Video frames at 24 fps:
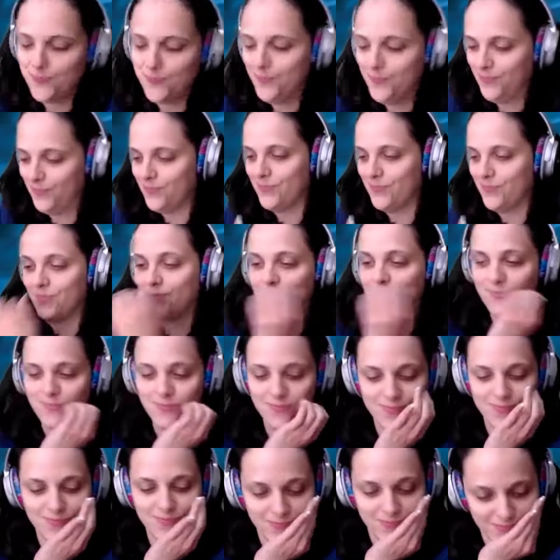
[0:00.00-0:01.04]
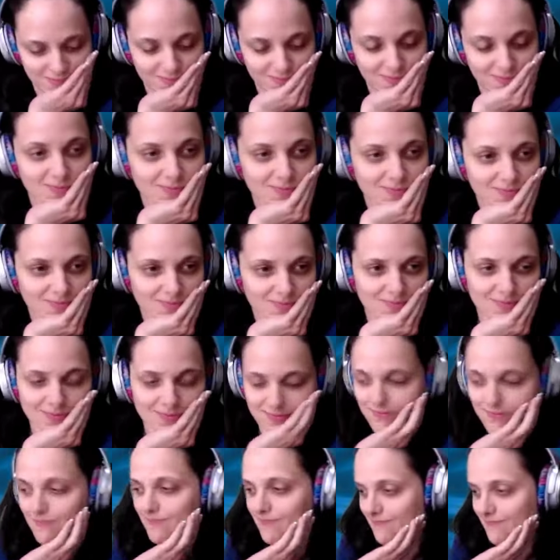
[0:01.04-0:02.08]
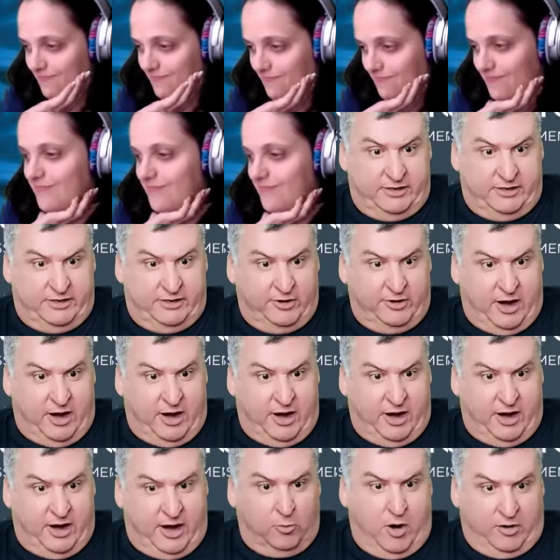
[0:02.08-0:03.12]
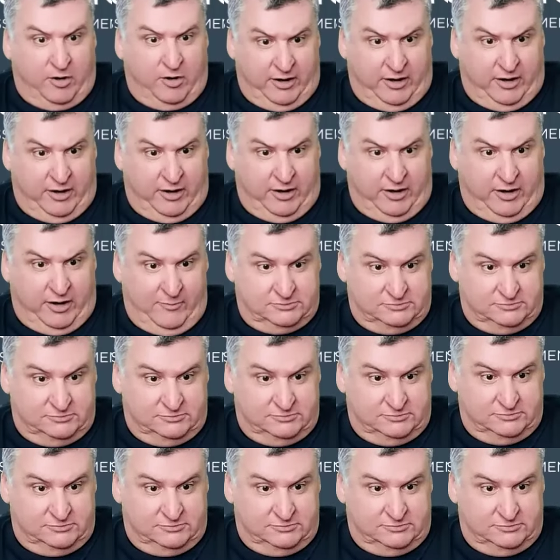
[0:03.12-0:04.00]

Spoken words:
Right now we're now at 7. Guess You're not underwater anymore.